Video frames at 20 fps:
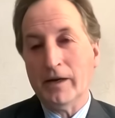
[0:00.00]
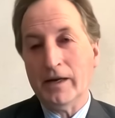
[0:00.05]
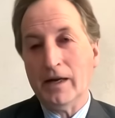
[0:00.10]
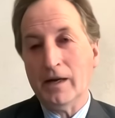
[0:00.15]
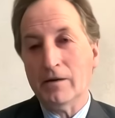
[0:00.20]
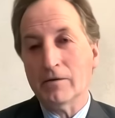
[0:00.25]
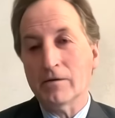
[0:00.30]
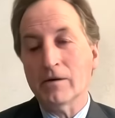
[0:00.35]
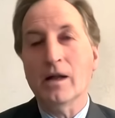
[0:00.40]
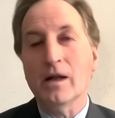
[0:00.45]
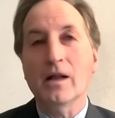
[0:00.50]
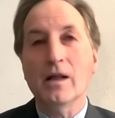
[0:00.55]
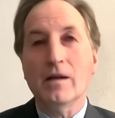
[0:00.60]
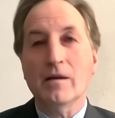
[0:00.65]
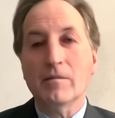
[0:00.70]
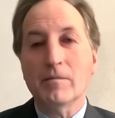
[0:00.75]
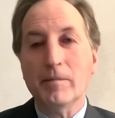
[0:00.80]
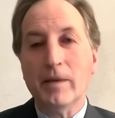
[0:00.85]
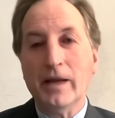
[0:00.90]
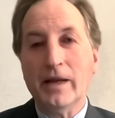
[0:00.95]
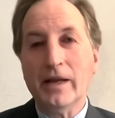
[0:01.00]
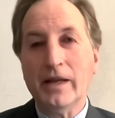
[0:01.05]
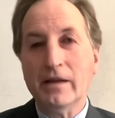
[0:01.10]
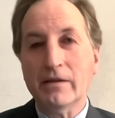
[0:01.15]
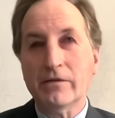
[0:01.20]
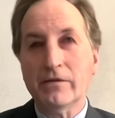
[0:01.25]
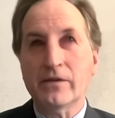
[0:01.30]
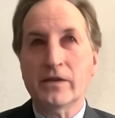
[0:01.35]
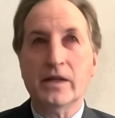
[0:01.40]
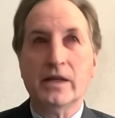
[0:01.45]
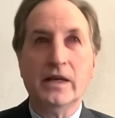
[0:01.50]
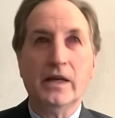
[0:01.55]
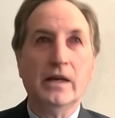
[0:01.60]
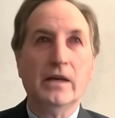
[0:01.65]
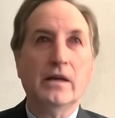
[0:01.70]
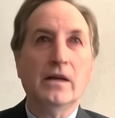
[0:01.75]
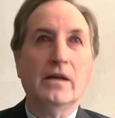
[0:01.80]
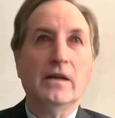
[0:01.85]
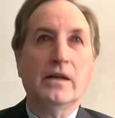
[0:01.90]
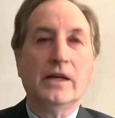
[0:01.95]
point out, many of
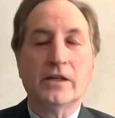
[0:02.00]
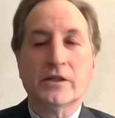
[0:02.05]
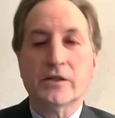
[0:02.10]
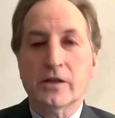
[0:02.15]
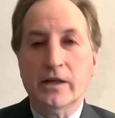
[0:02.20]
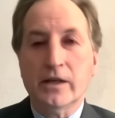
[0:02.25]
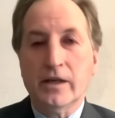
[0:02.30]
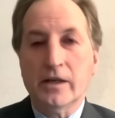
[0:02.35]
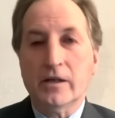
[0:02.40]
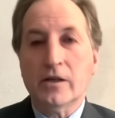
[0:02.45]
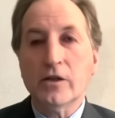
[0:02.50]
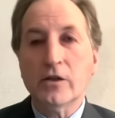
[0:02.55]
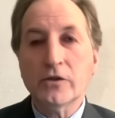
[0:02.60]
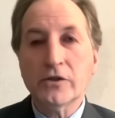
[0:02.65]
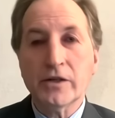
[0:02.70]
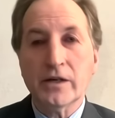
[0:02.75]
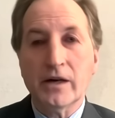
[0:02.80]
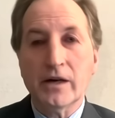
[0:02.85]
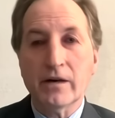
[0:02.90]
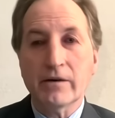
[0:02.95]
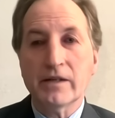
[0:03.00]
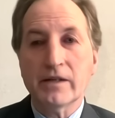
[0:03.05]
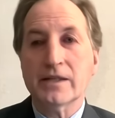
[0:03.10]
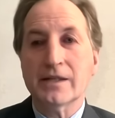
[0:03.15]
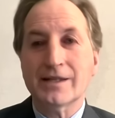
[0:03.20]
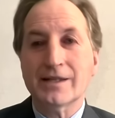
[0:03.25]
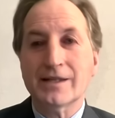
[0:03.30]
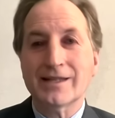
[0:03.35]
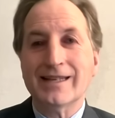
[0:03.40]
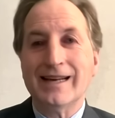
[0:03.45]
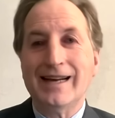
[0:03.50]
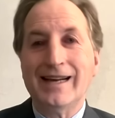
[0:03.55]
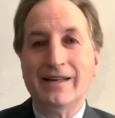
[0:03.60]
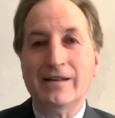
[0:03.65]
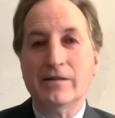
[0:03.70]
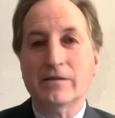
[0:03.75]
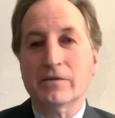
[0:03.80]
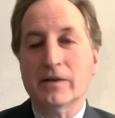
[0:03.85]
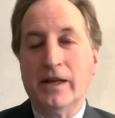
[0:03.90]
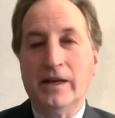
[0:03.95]
the inclusionary
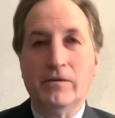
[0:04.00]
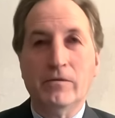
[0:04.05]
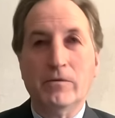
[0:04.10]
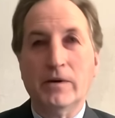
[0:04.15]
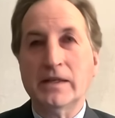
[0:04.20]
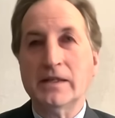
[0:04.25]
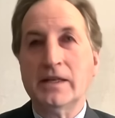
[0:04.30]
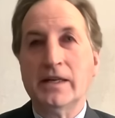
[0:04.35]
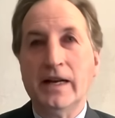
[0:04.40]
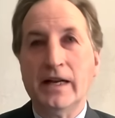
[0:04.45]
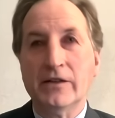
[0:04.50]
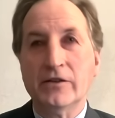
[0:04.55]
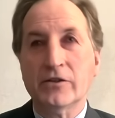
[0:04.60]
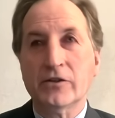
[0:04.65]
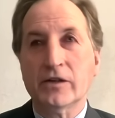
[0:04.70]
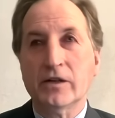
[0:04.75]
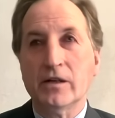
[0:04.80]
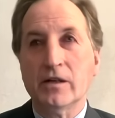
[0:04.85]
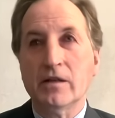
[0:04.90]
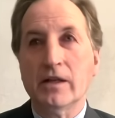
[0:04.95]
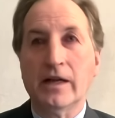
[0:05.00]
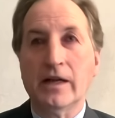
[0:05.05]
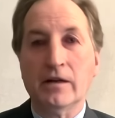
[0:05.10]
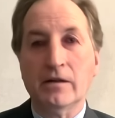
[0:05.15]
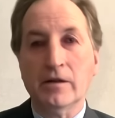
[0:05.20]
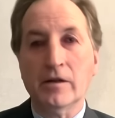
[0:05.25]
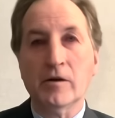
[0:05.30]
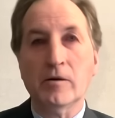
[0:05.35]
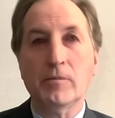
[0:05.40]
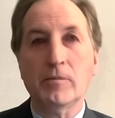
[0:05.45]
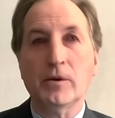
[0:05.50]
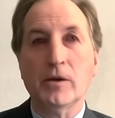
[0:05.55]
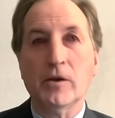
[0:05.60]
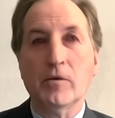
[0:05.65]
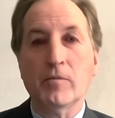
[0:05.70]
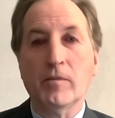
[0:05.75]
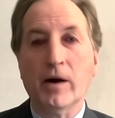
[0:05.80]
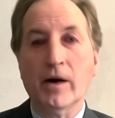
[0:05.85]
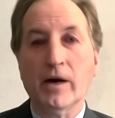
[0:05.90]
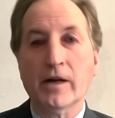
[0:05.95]
style, like residential at a little
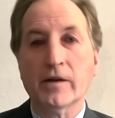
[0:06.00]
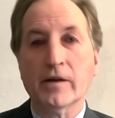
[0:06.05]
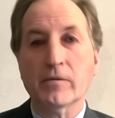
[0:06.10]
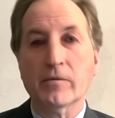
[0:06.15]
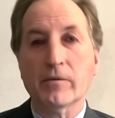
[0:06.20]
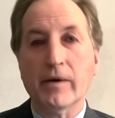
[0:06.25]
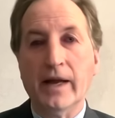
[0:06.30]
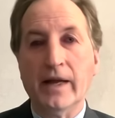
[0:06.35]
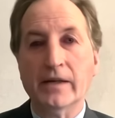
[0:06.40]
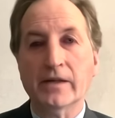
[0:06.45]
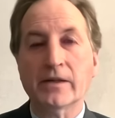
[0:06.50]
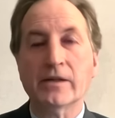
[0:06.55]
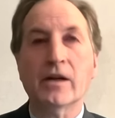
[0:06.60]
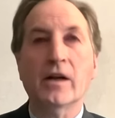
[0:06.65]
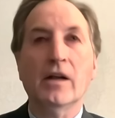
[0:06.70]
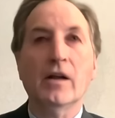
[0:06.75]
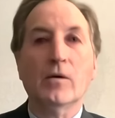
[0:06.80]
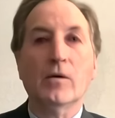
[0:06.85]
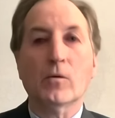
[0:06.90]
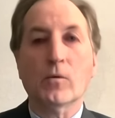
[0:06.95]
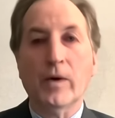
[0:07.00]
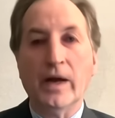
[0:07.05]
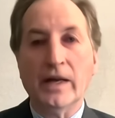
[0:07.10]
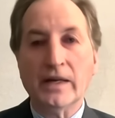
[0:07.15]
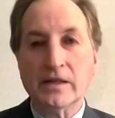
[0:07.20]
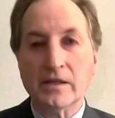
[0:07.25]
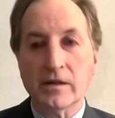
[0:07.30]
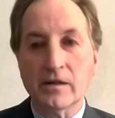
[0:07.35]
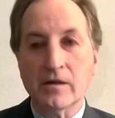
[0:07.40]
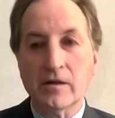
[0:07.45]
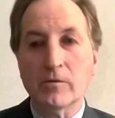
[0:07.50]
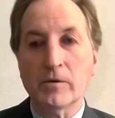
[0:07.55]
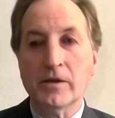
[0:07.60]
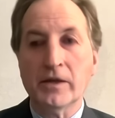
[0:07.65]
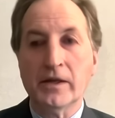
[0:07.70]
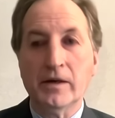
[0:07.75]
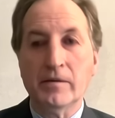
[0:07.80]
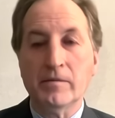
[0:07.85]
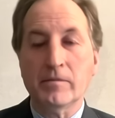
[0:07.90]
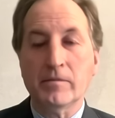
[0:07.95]
below market rent, rental
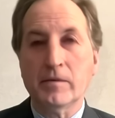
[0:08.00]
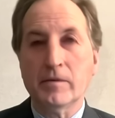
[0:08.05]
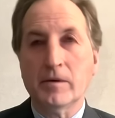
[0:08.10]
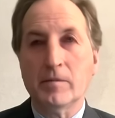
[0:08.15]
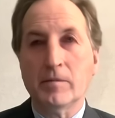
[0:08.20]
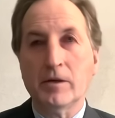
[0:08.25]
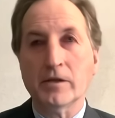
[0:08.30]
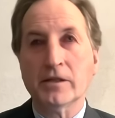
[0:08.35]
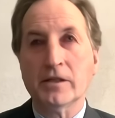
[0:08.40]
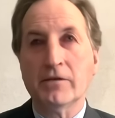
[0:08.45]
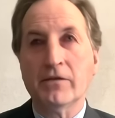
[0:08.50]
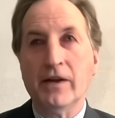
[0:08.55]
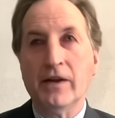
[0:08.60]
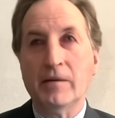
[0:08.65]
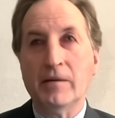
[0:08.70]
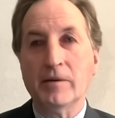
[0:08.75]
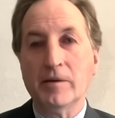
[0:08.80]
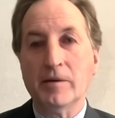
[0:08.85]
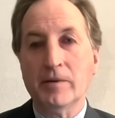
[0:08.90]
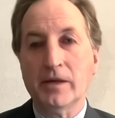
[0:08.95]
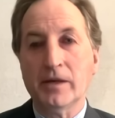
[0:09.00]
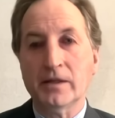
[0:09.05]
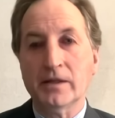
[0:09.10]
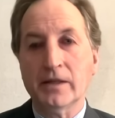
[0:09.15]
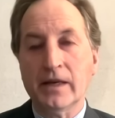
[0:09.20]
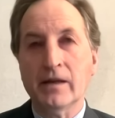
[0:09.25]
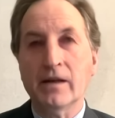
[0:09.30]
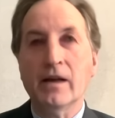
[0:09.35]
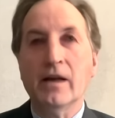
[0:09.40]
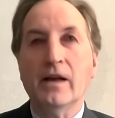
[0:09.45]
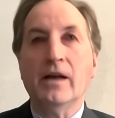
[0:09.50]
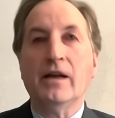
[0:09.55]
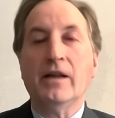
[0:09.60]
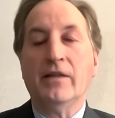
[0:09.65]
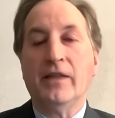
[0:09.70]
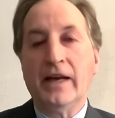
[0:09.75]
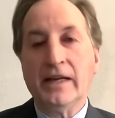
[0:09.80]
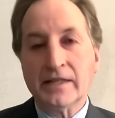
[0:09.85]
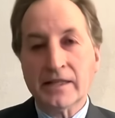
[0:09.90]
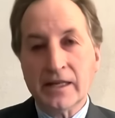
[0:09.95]
within a multifamily building,
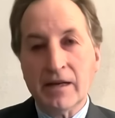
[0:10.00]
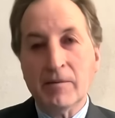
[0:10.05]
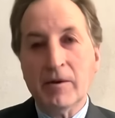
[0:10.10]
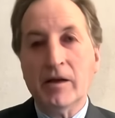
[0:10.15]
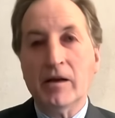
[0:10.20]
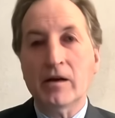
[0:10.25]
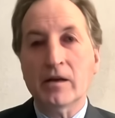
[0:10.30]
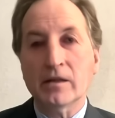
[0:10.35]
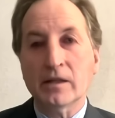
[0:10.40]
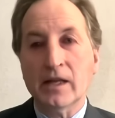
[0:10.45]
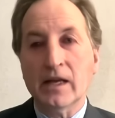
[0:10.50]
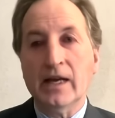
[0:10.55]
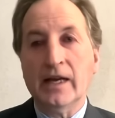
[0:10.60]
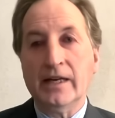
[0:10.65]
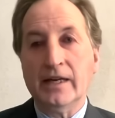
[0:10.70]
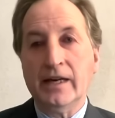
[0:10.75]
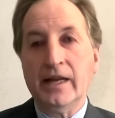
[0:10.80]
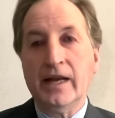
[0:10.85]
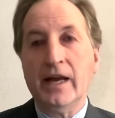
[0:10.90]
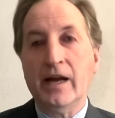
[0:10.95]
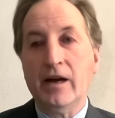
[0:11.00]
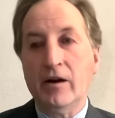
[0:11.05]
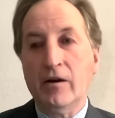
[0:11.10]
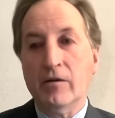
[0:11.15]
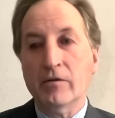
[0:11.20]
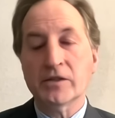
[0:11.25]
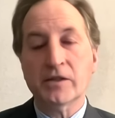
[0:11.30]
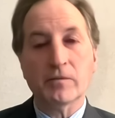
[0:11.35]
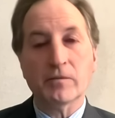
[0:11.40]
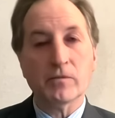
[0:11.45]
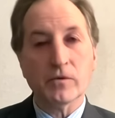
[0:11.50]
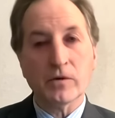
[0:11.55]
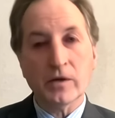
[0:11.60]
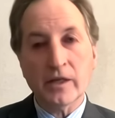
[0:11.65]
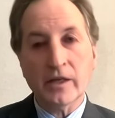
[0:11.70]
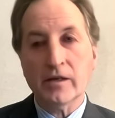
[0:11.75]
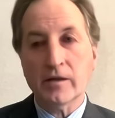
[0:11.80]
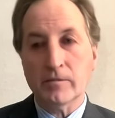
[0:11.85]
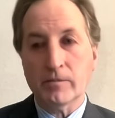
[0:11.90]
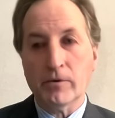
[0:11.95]
that's coming online now. Some
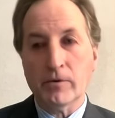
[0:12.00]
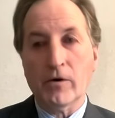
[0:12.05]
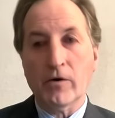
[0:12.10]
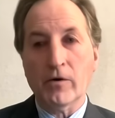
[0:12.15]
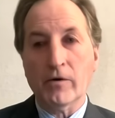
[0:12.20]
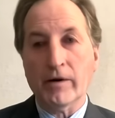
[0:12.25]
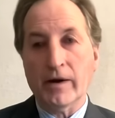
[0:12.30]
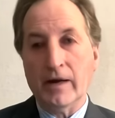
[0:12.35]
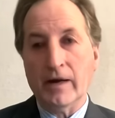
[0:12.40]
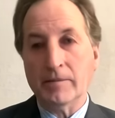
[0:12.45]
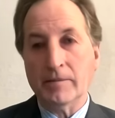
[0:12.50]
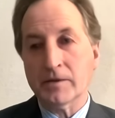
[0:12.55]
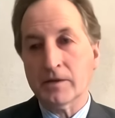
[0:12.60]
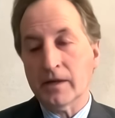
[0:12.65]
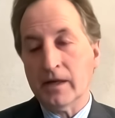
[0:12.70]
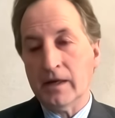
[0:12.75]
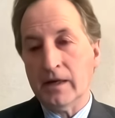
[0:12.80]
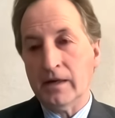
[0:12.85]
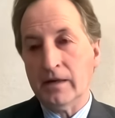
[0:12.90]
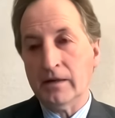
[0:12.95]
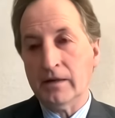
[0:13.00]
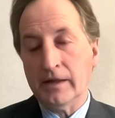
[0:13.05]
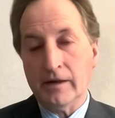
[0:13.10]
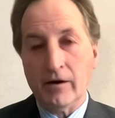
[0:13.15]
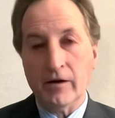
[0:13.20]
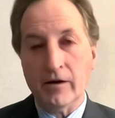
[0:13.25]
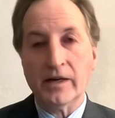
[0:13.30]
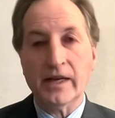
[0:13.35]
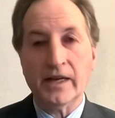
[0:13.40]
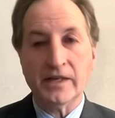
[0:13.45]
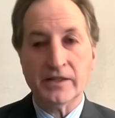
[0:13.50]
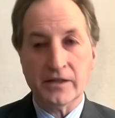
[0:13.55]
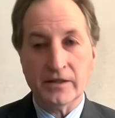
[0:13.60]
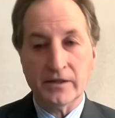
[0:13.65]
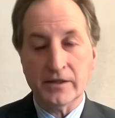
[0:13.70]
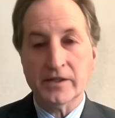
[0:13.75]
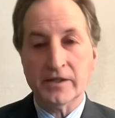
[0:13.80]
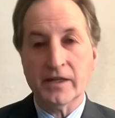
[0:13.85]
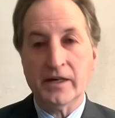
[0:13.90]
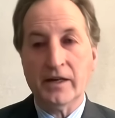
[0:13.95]
really good programs, in our case,
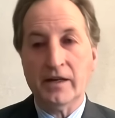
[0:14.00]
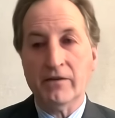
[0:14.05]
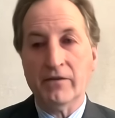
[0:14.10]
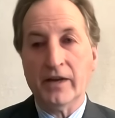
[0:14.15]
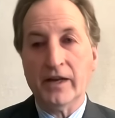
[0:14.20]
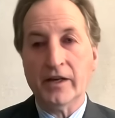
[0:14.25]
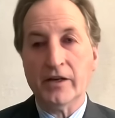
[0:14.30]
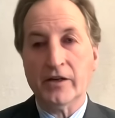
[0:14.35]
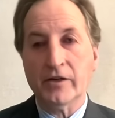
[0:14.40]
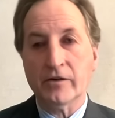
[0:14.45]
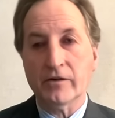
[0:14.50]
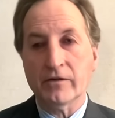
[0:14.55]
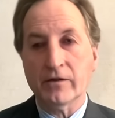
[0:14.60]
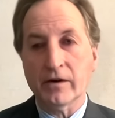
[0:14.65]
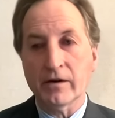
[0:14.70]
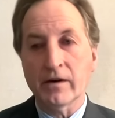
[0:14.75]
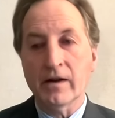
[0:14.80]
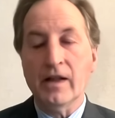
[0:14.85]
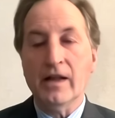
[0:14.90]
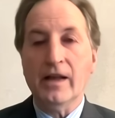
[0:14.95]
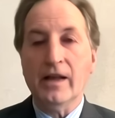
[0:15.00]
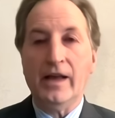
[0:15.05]
in the city of Vancouver.